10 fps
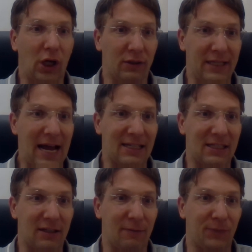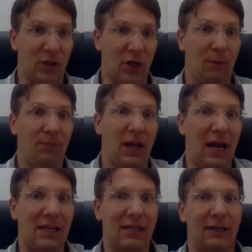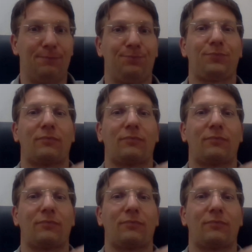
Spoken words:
on that, and